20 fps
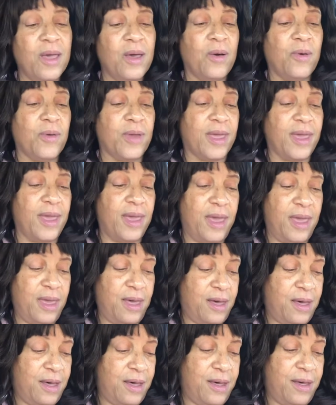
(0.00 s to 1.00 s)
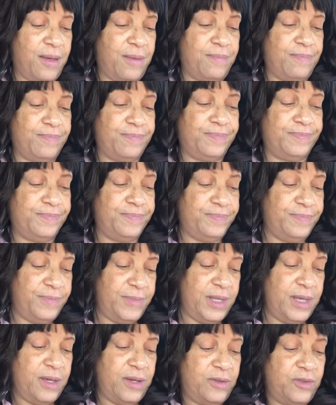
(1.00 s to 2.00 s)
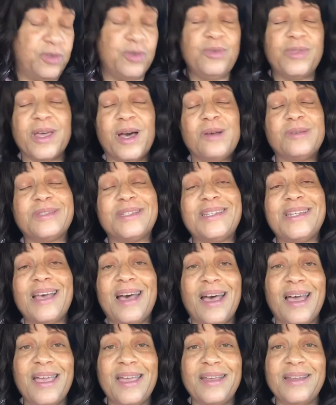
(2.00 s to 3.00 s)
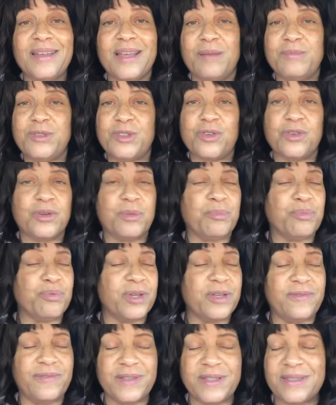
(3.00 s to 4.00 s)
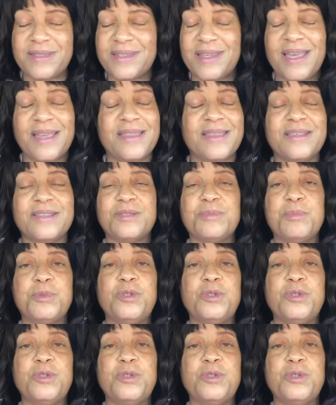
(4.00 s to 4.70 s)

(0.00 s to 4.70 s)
Okay, um, 2009, I'm just going to briefly say this.